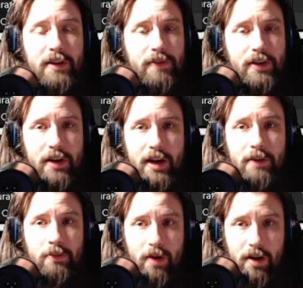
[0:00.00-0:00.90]
very high
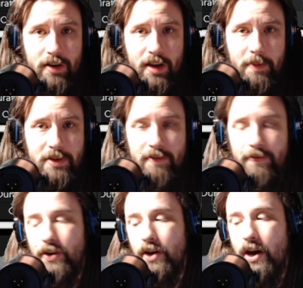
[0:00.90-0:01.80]
raw damage and
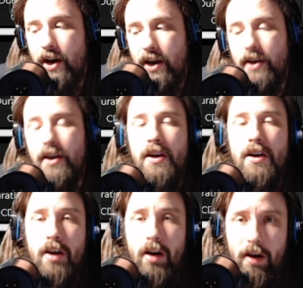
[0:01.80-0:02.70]
very high
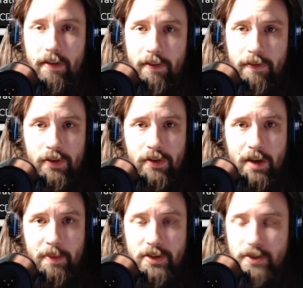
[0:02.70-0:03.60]
off the field
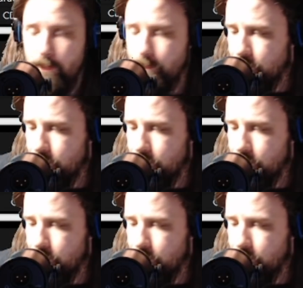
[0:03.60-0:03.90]
damage.